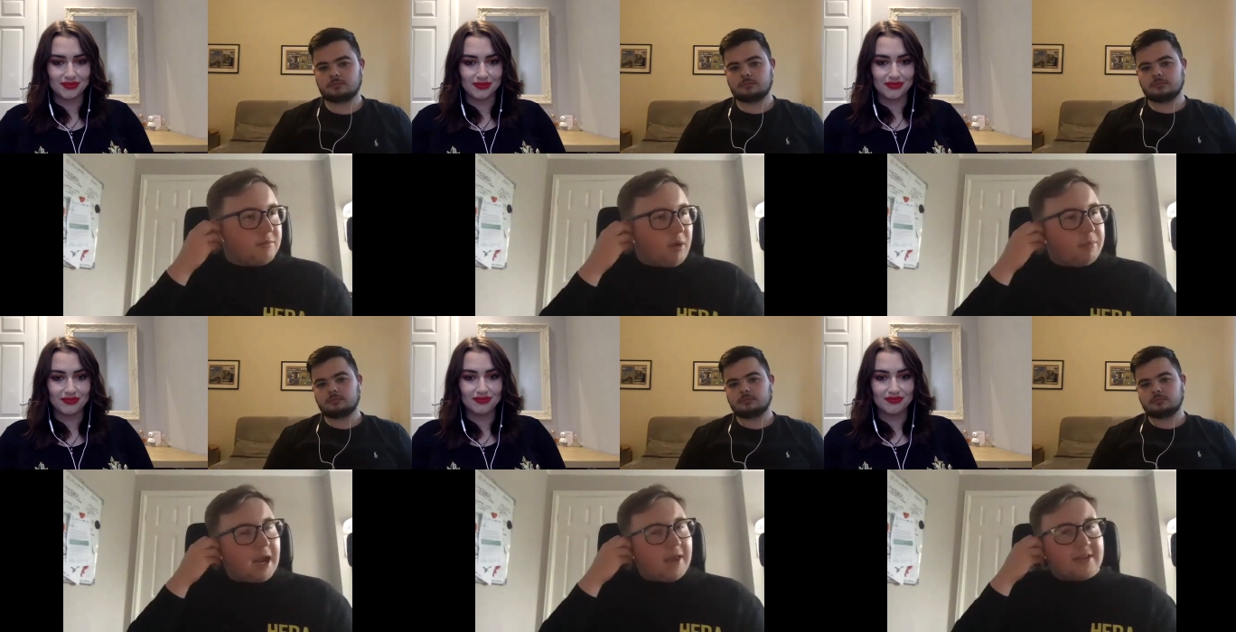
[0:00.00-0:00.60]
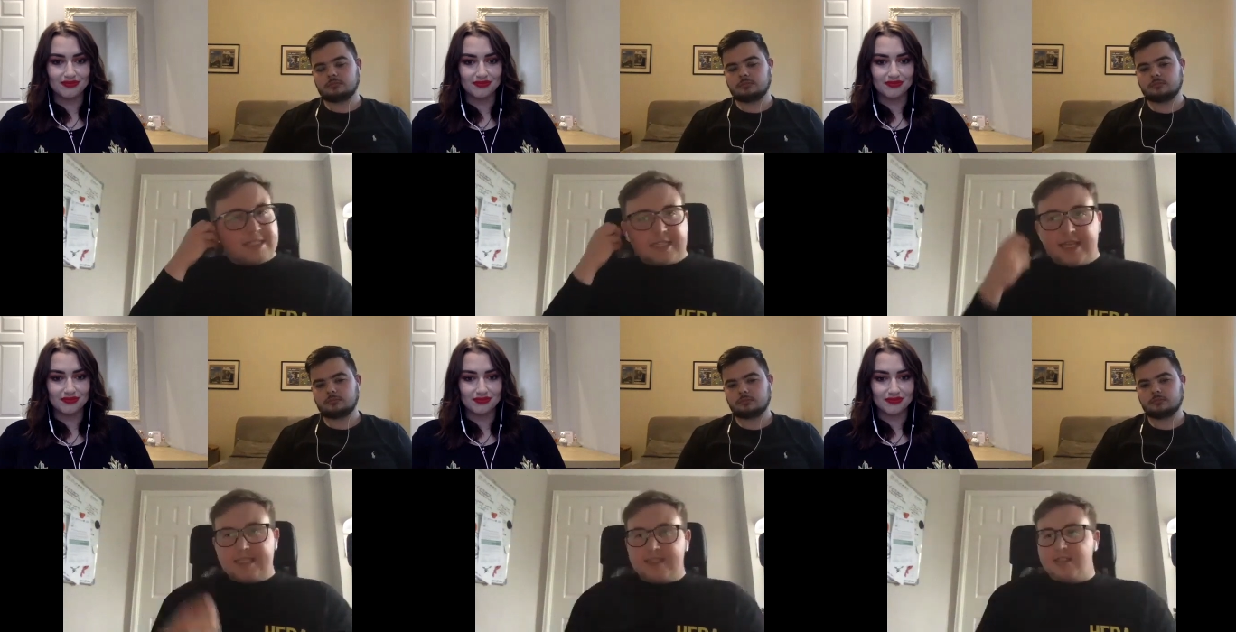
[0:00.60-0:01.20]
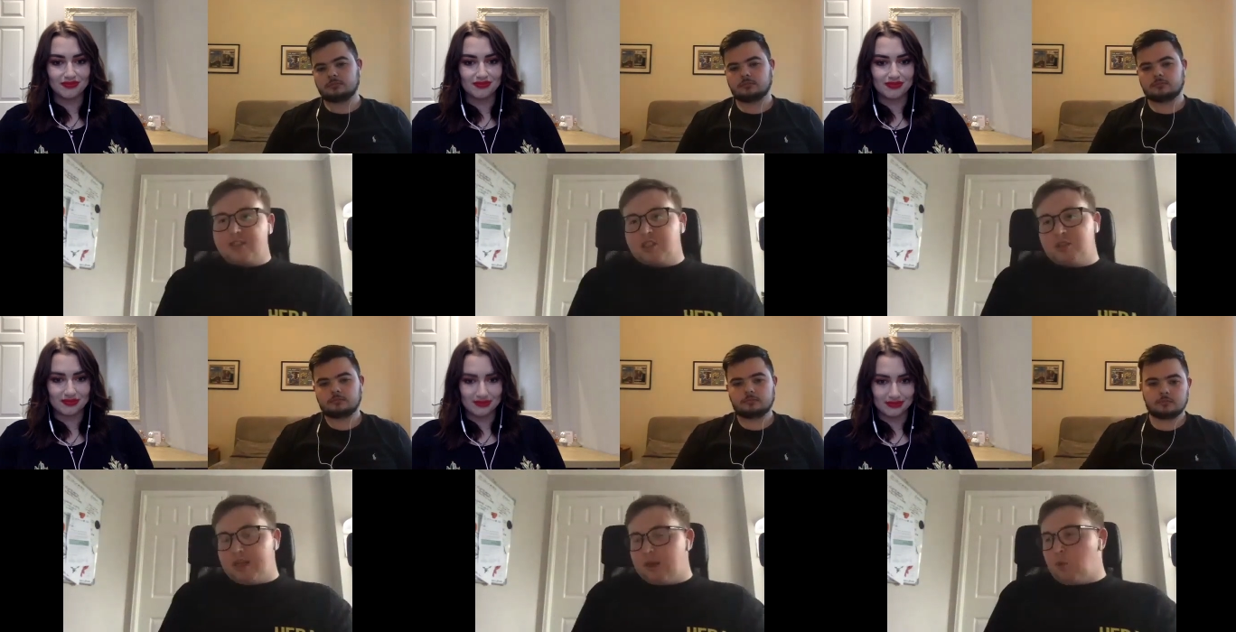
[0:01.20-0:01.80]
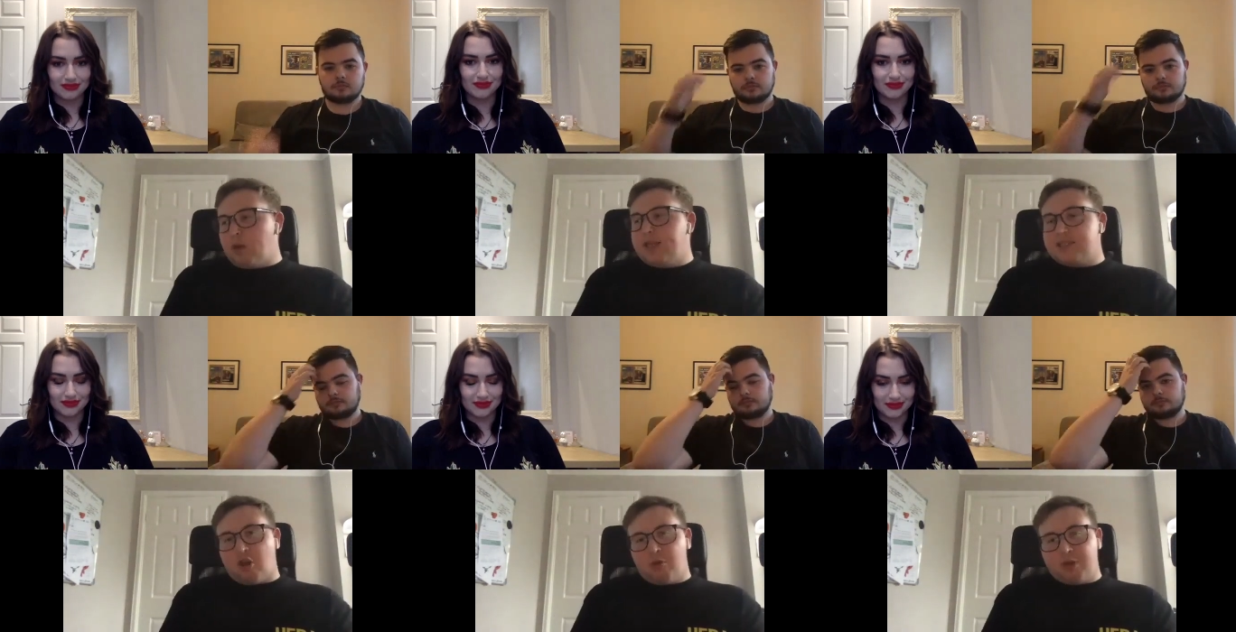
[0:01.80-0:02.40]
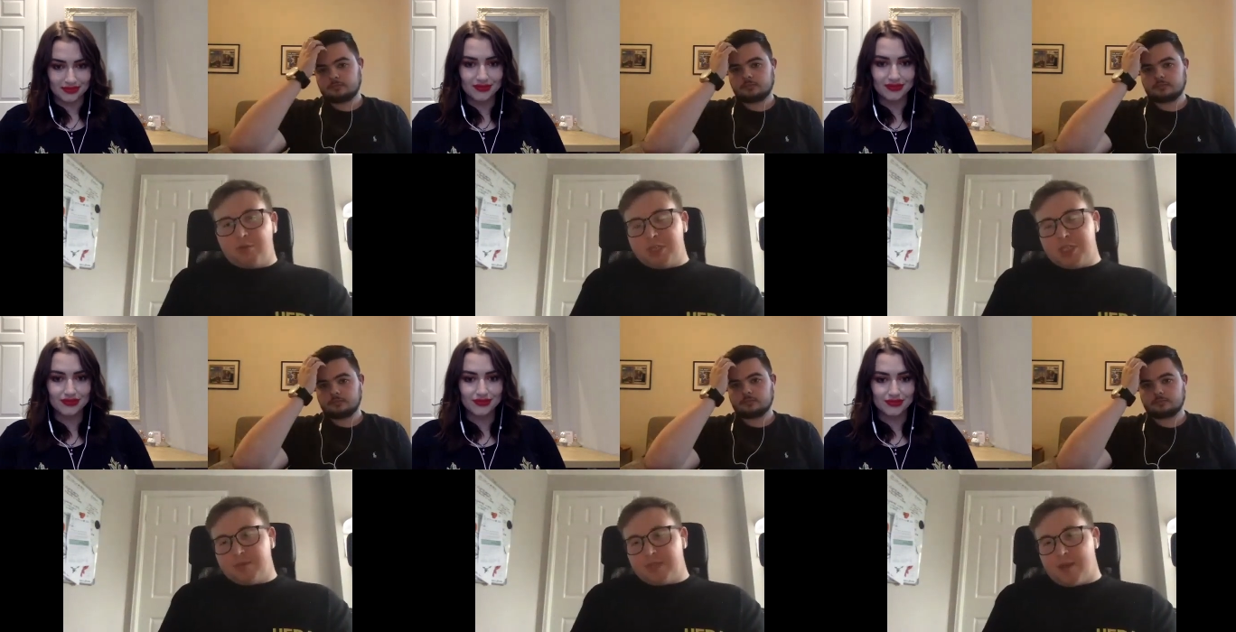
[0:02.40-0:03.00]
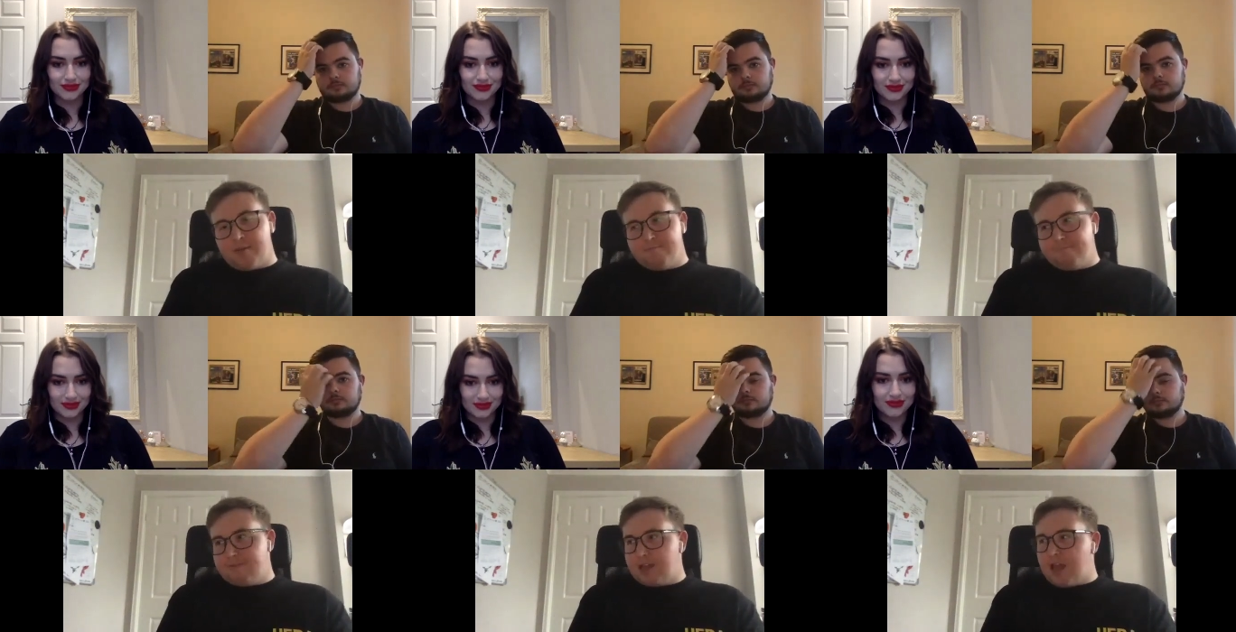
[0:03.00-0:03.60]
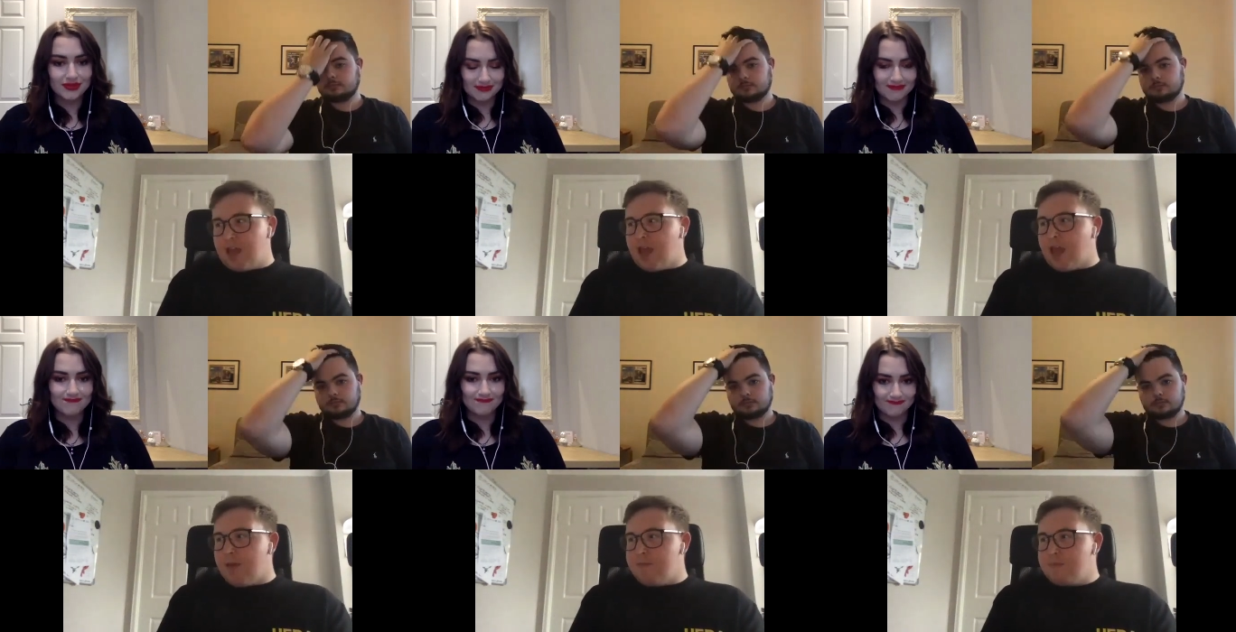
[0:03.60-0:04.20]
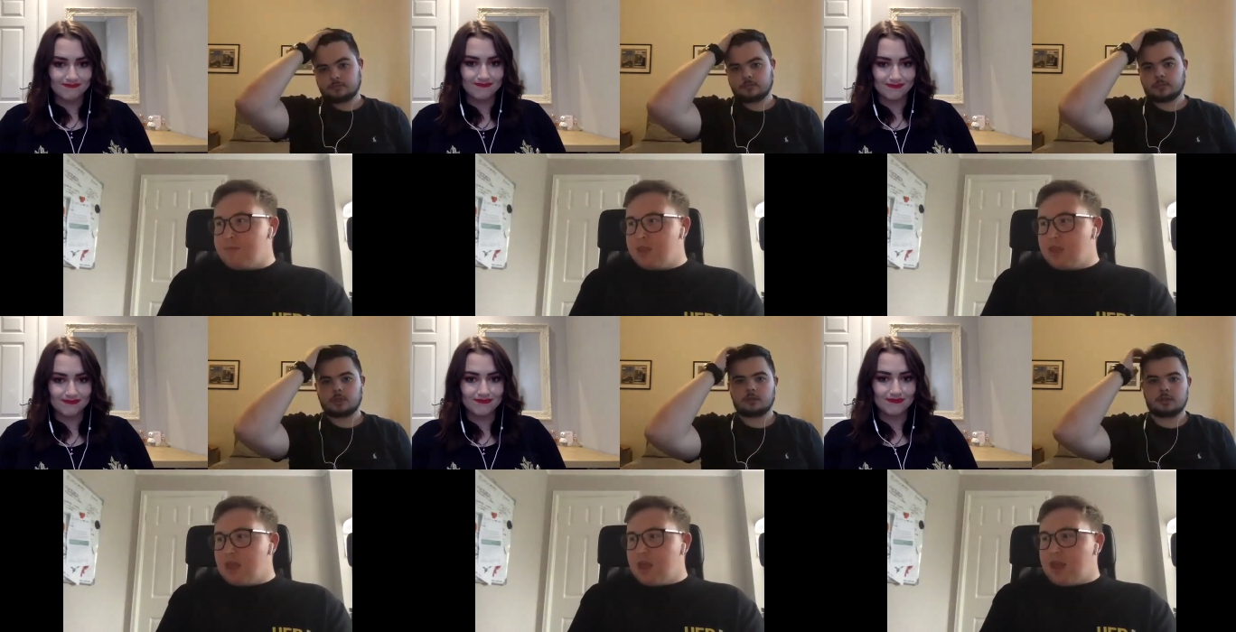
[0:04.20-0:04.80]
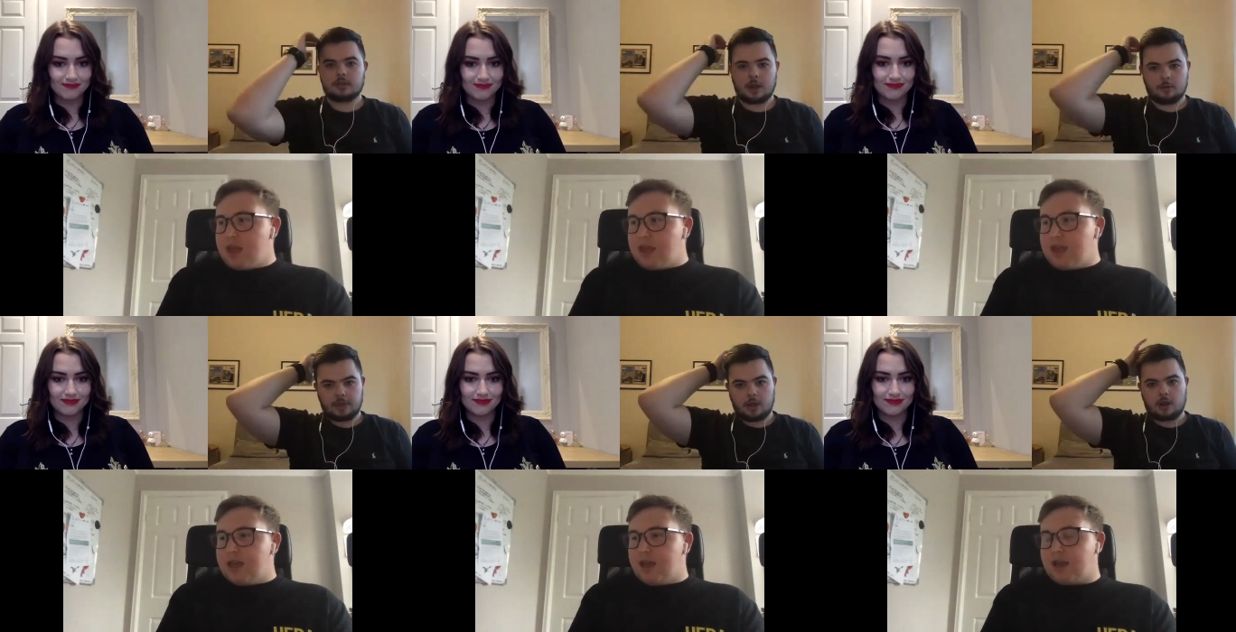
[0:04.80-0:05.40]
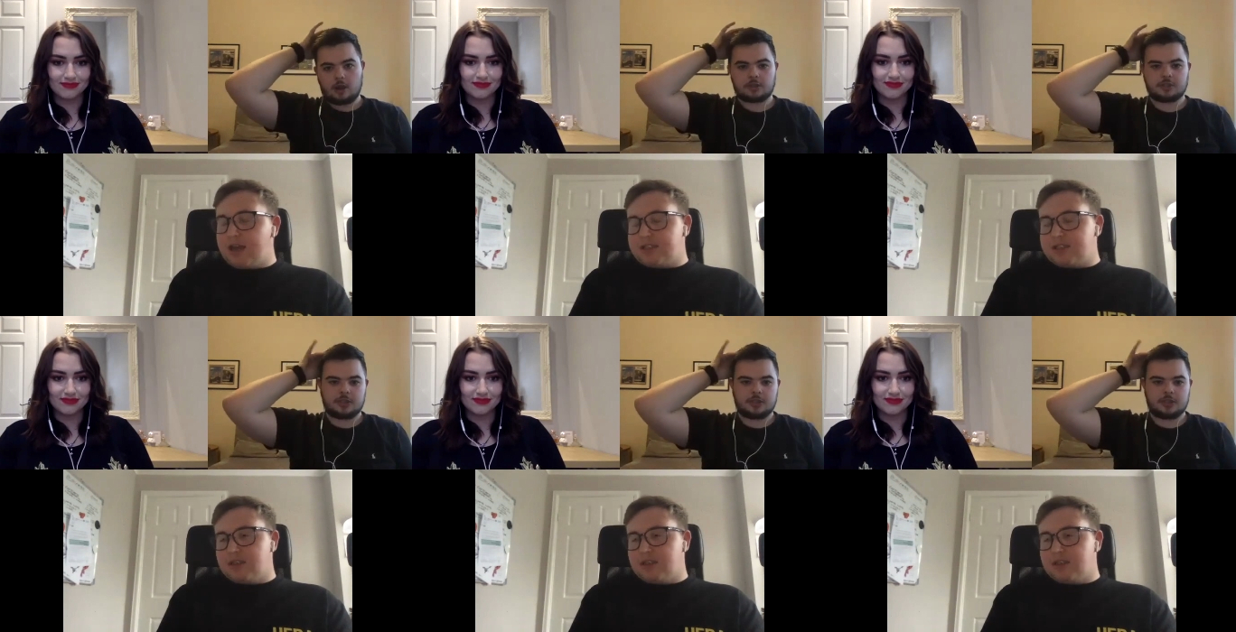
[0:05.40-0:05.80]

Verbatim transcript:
Speaker 1: what player this season in, in a week's time he could be shipped out, and that would be harsh.